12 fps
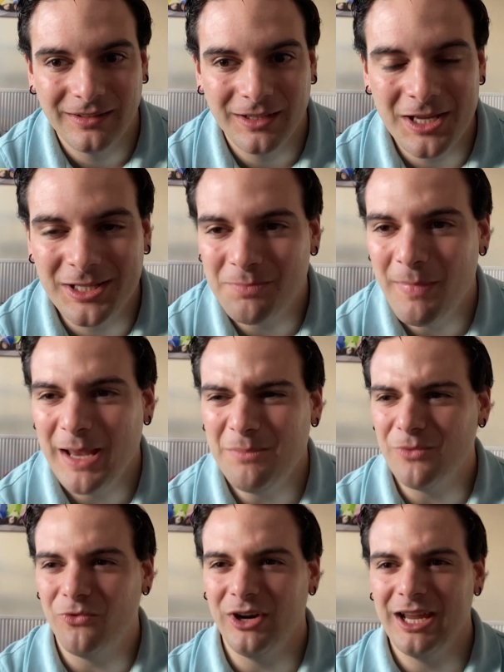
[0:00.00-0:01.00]
It's made
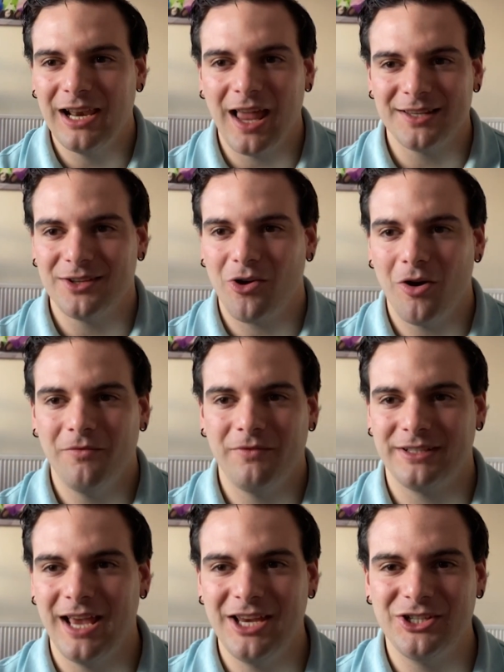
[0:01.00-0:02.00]
me realize our
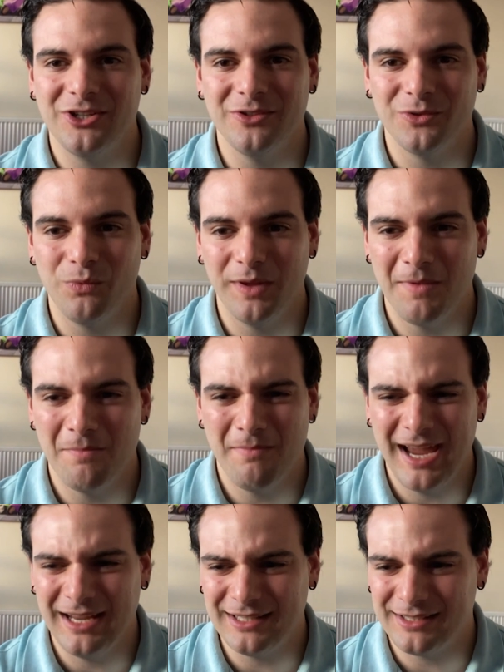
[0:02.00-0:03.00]
conversations with my
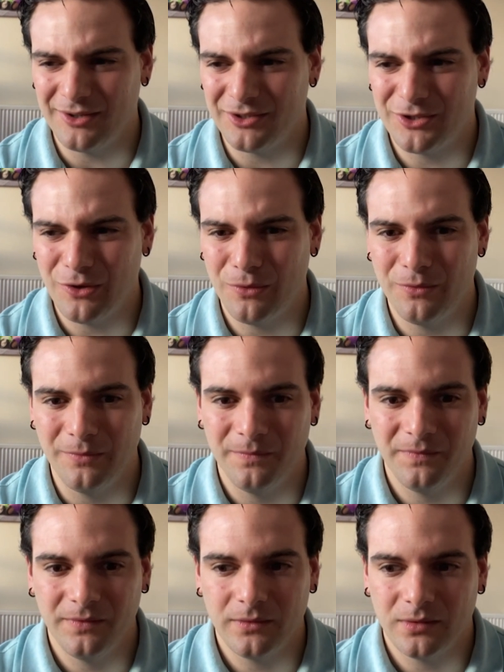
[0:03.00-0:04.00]
mates are so
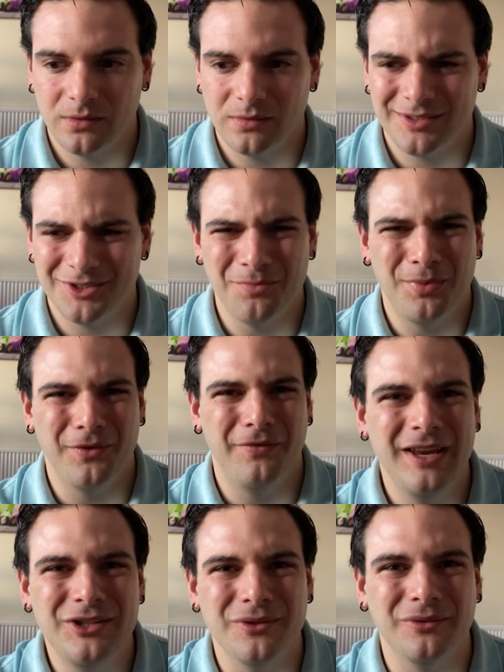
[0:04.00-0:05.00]

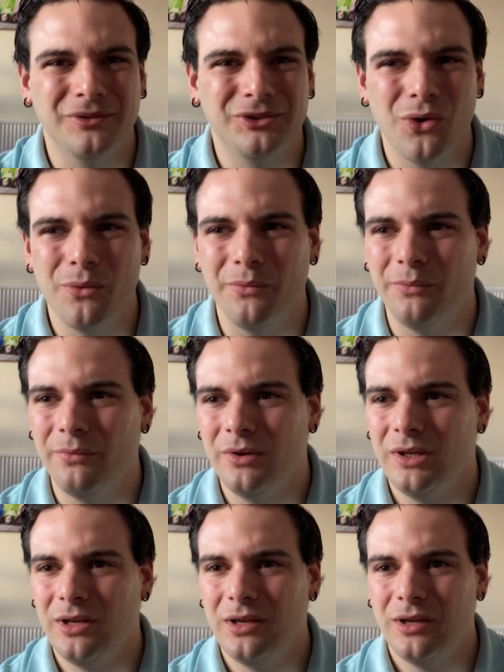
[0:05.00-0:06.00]
superficial, so
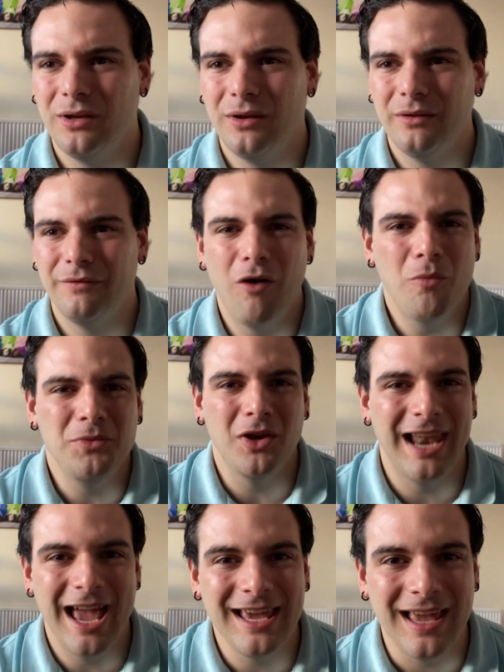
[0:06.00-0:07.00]

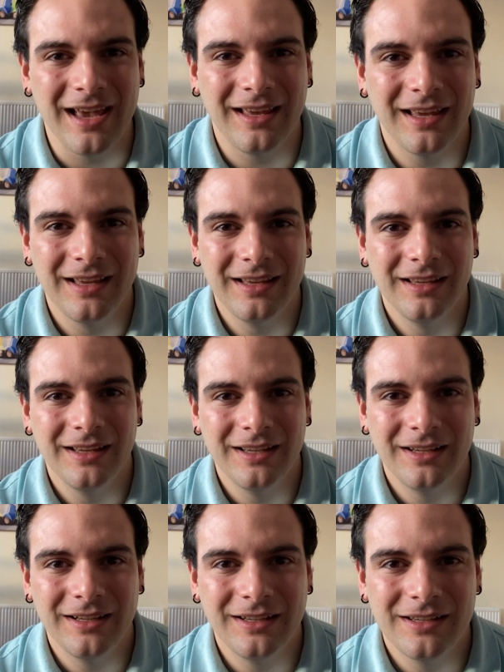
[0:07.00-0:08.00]
formulaic.
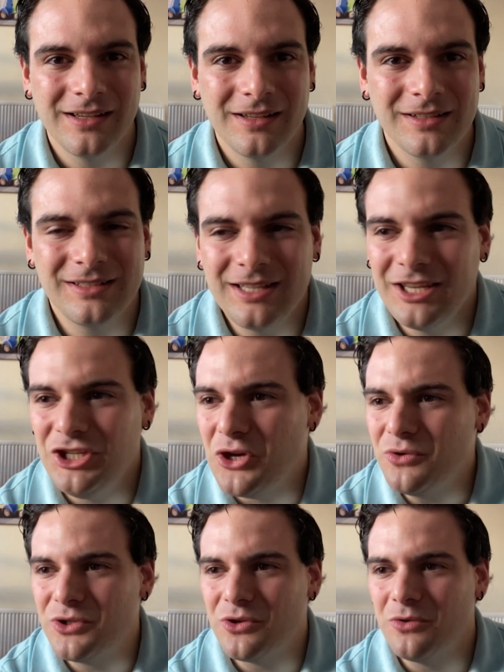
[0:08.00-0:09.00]
It's the
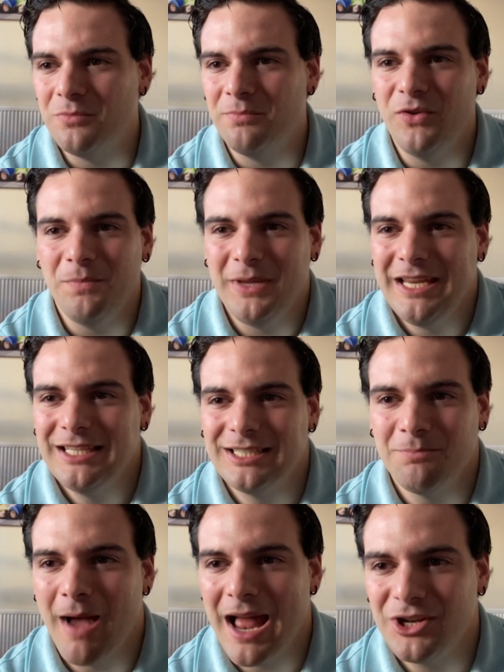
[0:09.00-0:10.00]
usual
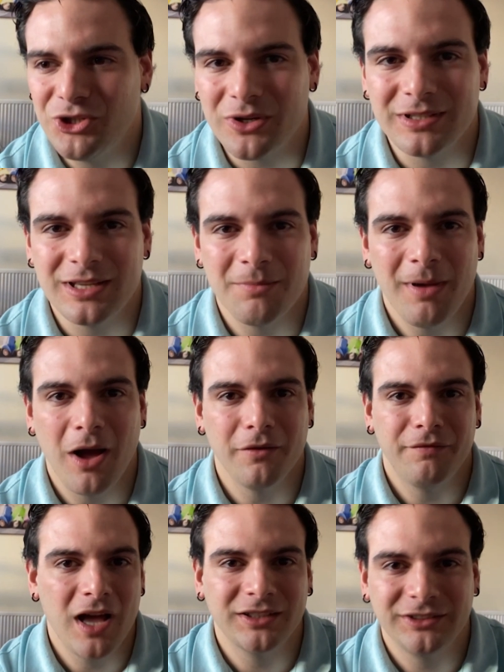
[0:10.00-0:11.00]
repeated mantras about
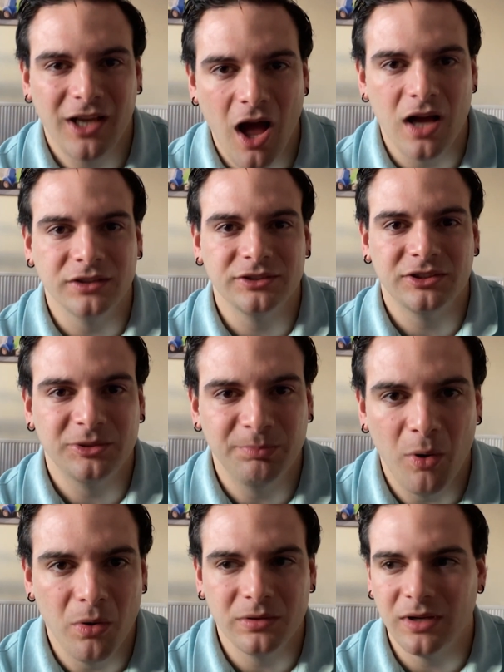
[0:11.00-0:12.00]
fast cars,
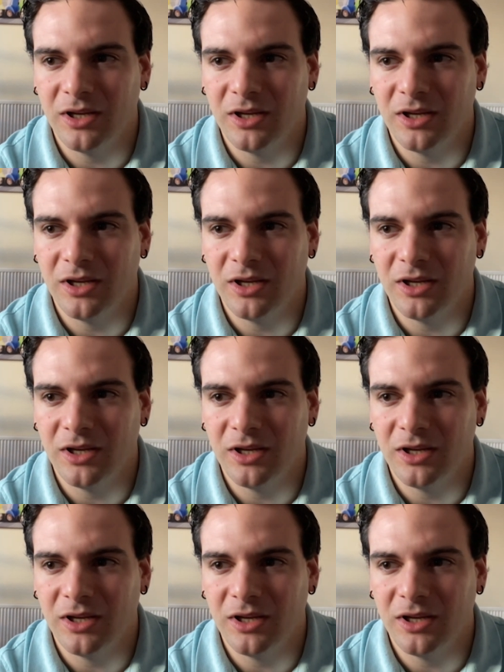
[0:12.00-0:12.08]
sport,